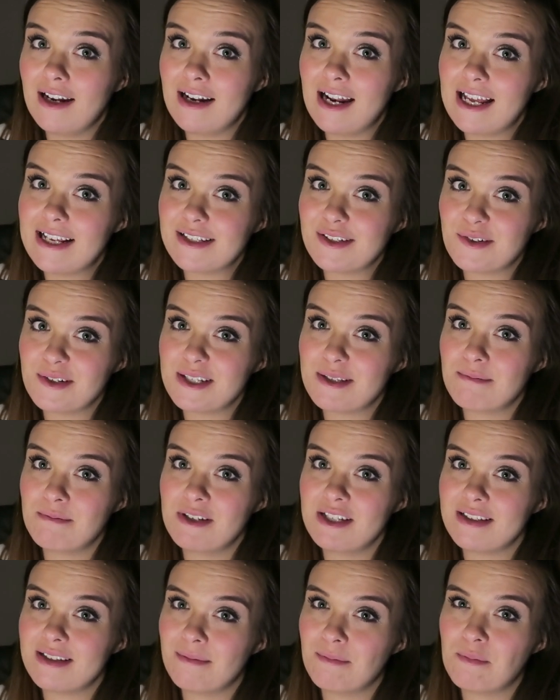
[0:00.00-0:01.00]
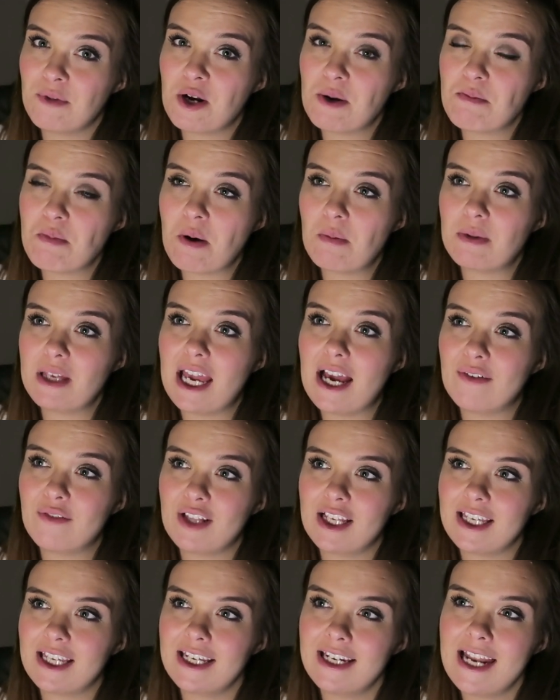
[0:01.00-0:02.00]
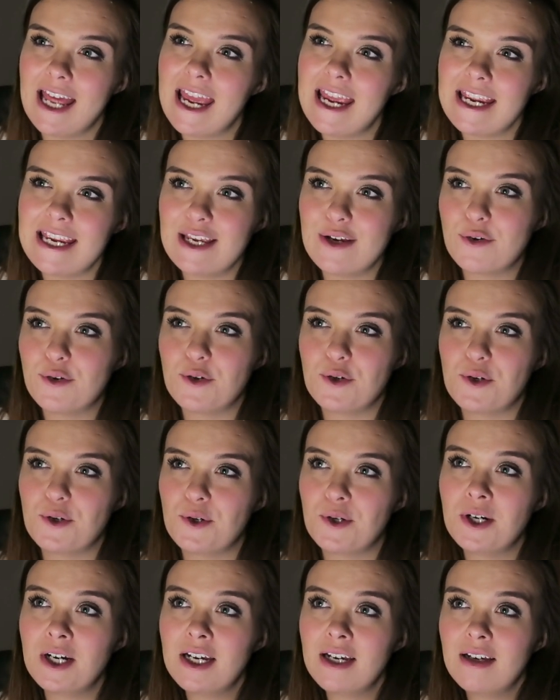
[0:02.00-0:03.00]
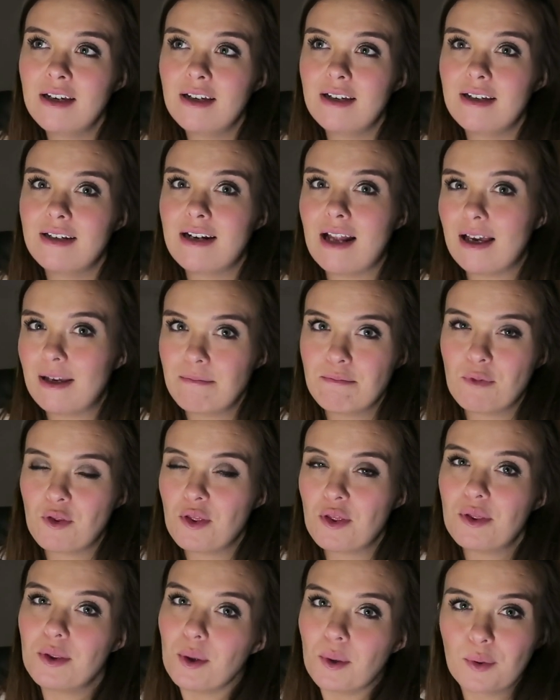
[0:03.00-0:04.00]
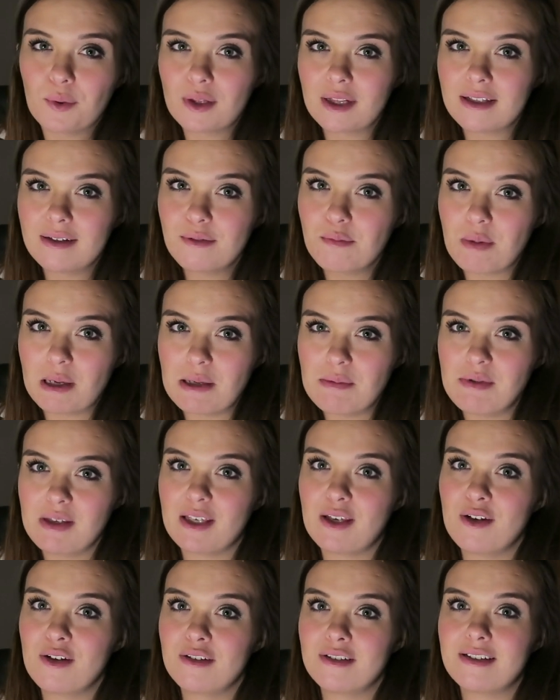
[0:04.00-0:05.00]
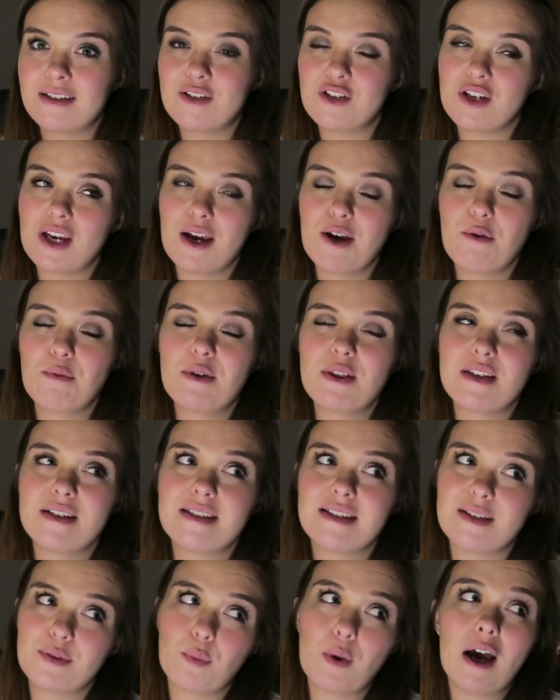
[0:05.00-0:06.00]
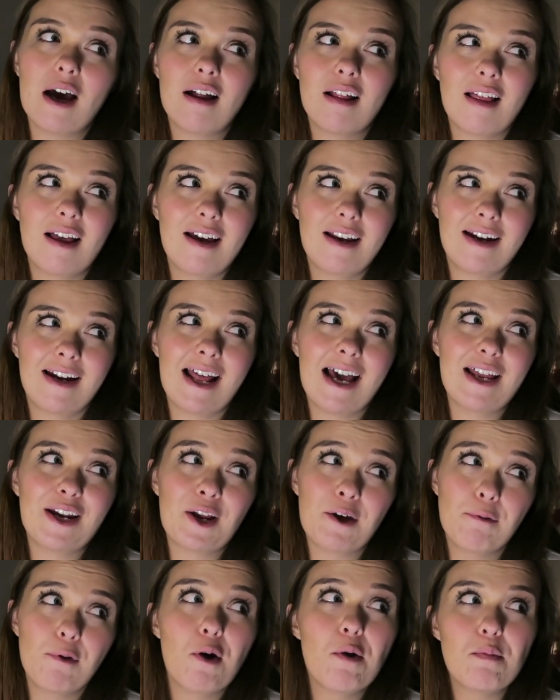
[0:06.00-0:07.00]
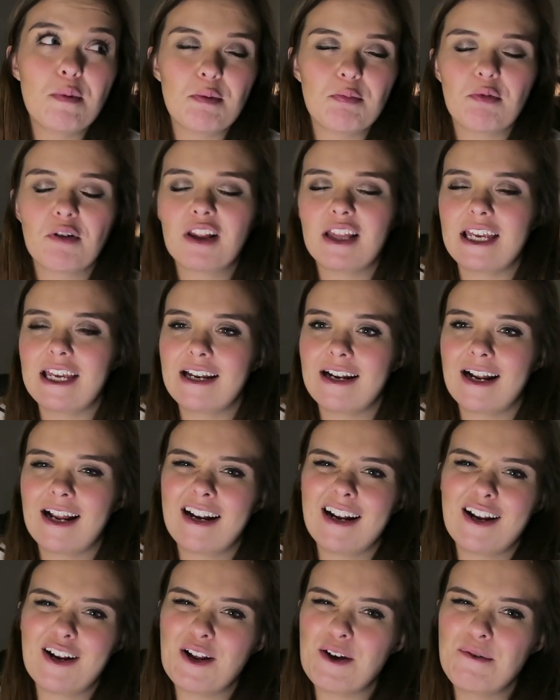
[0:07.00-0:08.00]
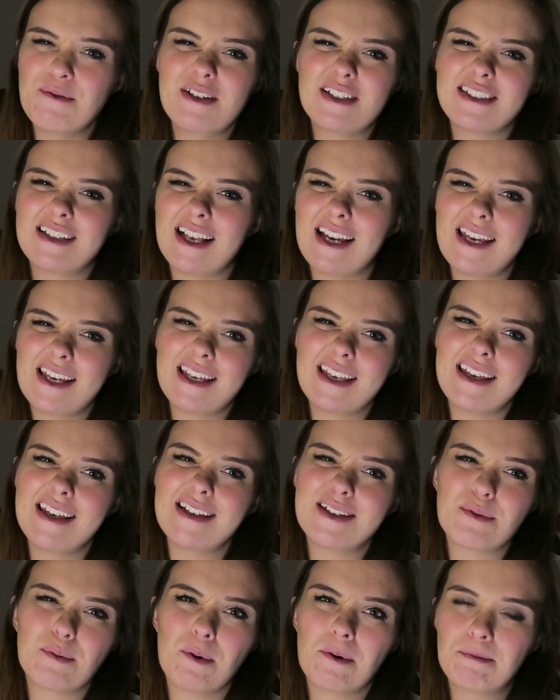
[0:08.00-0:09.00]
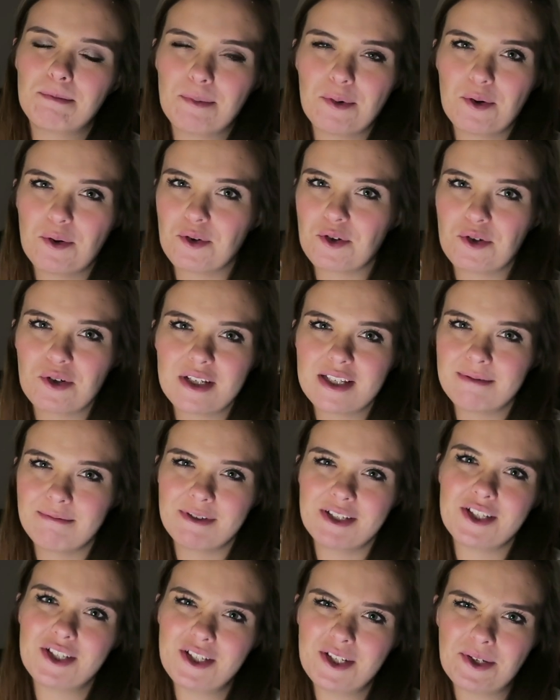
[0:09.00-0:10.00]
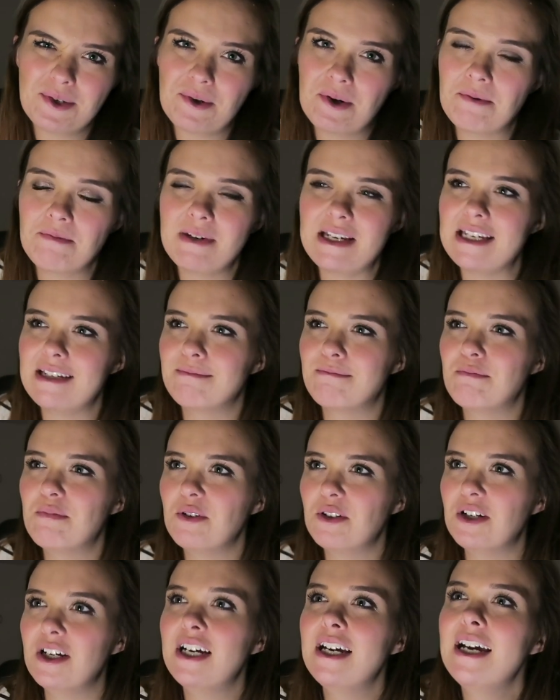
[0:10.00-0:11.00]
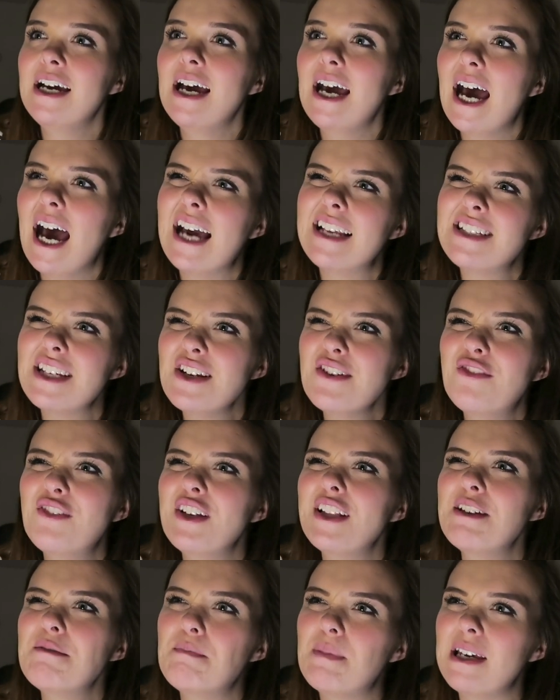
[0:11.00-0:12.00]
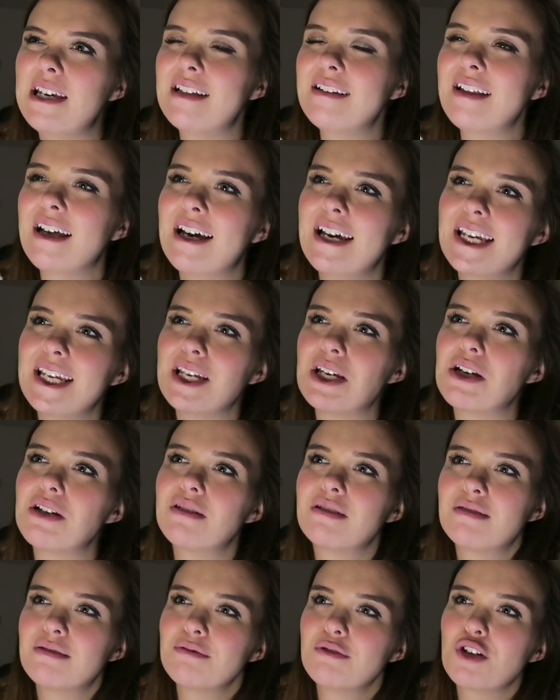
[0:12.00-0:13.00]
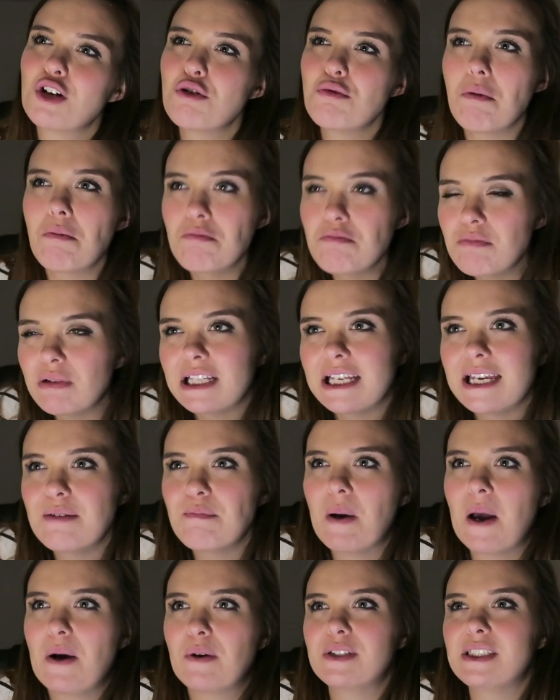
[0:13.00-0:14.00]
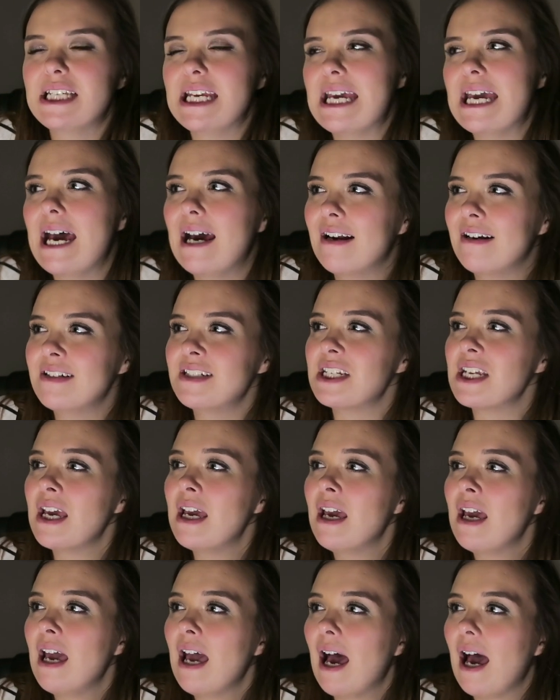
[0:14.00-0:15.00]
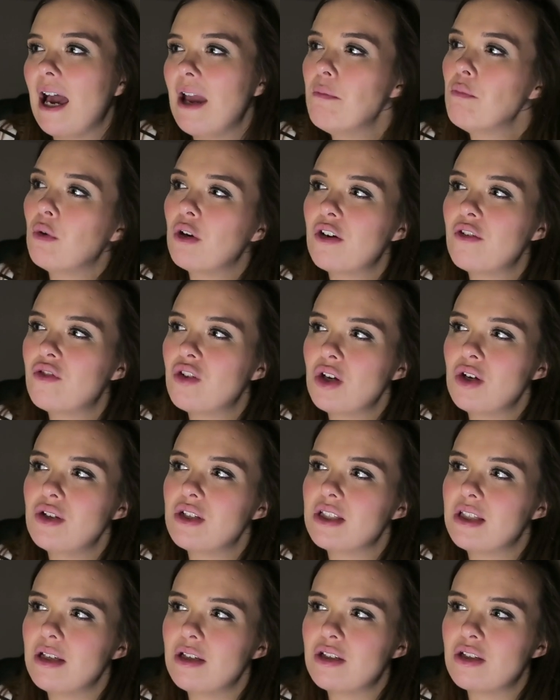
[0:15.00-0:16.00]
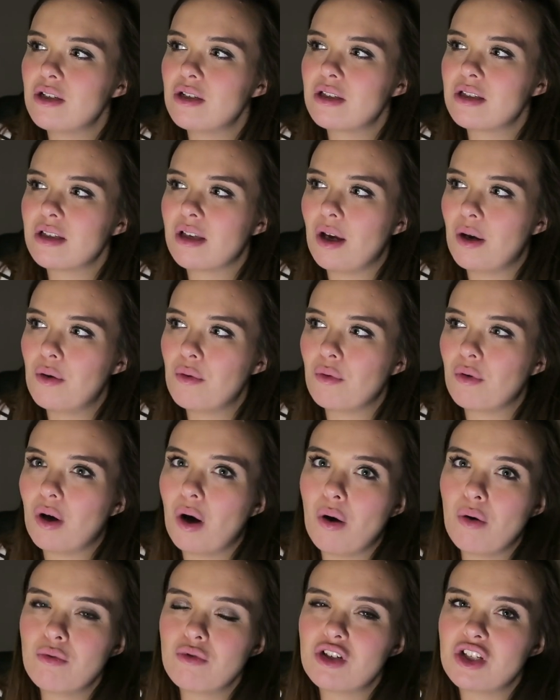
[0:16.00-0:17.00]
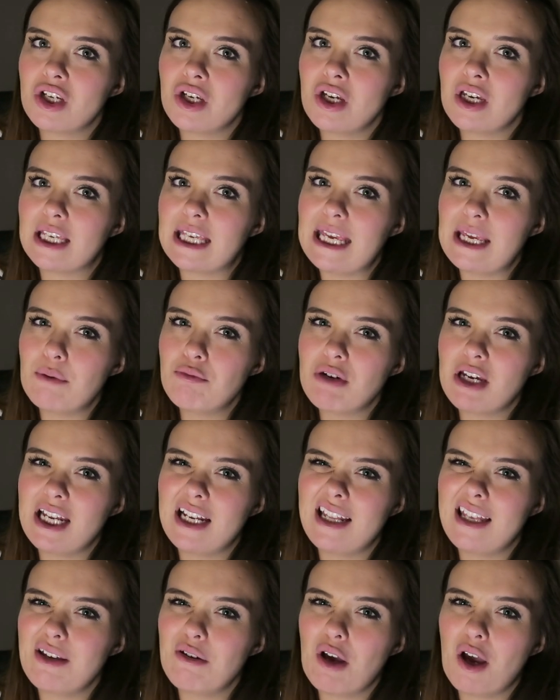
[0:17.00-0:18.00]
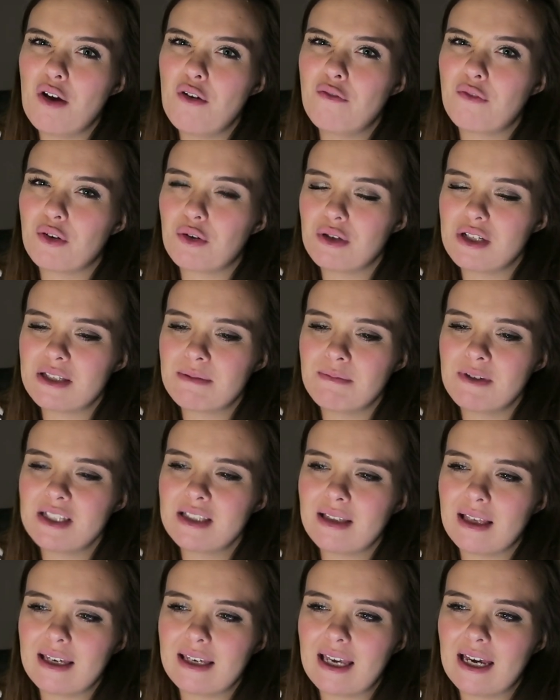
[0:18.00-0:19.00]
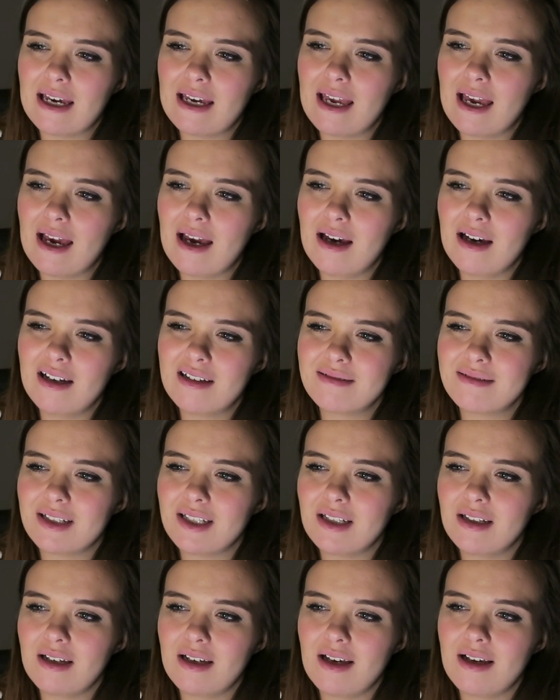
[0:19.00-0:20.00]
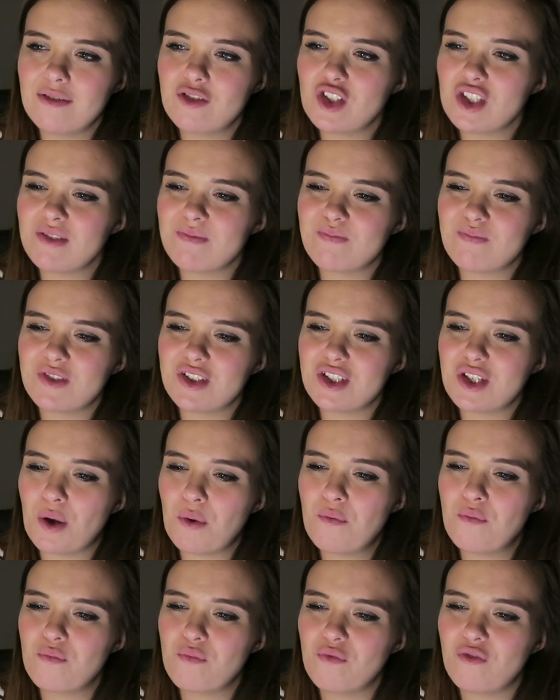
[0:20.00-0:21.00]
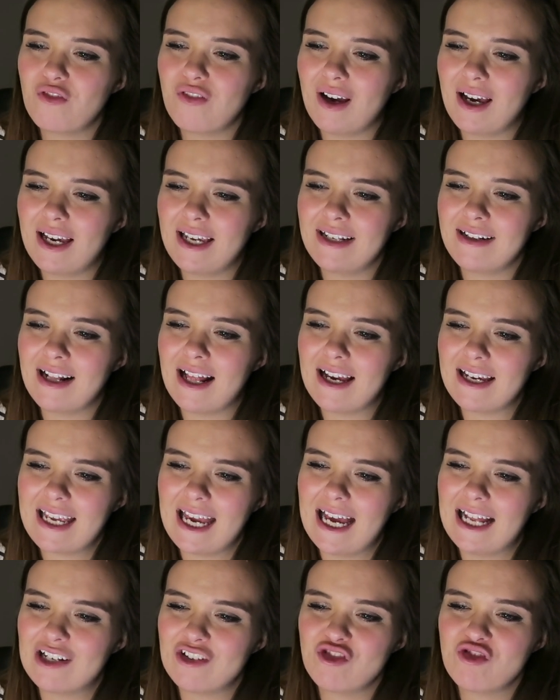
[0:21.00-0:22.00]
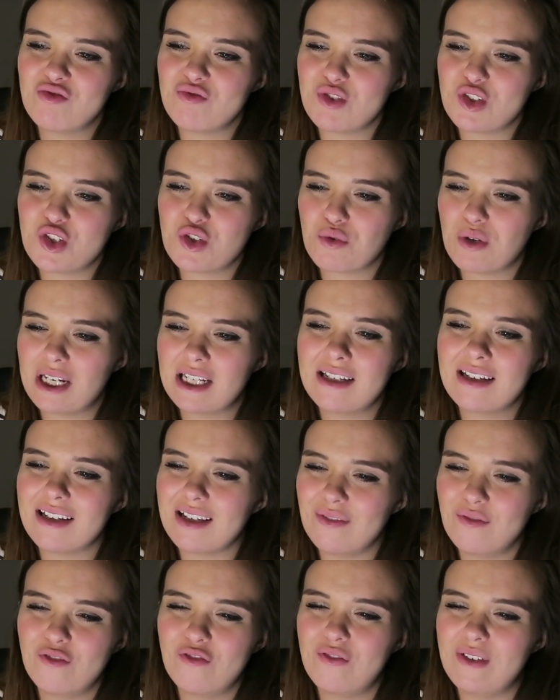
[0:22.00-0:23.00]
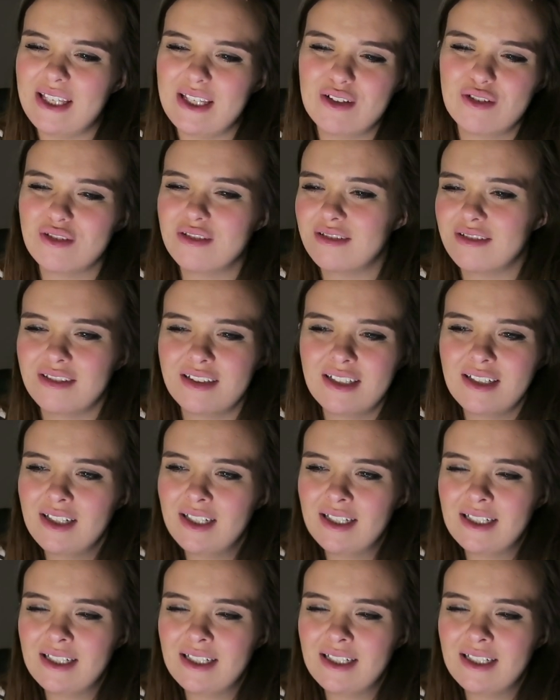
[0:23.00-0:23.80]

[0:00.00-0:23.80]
And next Christmas I'm gonna probably have like an 8 or 9 month old little baby girl to share it with us as well, and I know it'll be brilliant, and I know it's like it's one more Christmas, do you know what I mean? But I do feel a bit like grumbly about it, and I'm one of those that does go cold turkey really over Christmas. Like I just don't find that I can drink and feel